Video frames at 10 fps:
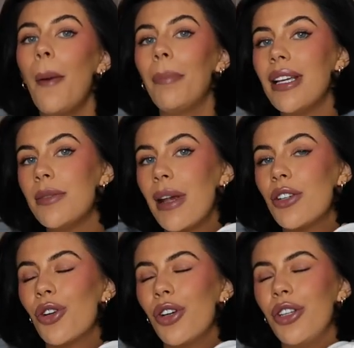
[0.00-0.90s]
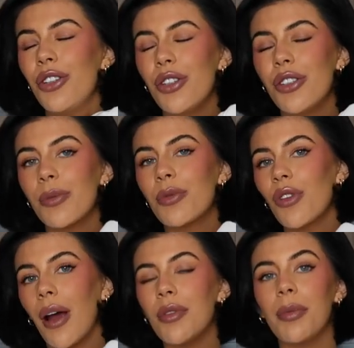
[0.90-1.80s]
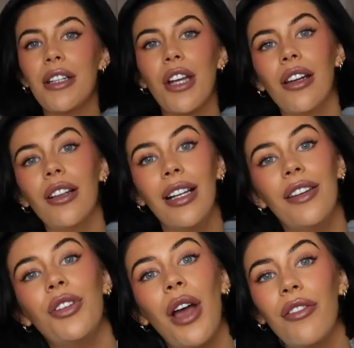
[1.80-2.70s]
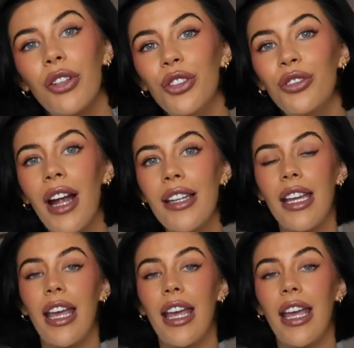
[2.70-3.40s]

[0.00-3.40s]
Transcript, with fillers: Please make sure you do subscribe to my channel if you haven't already.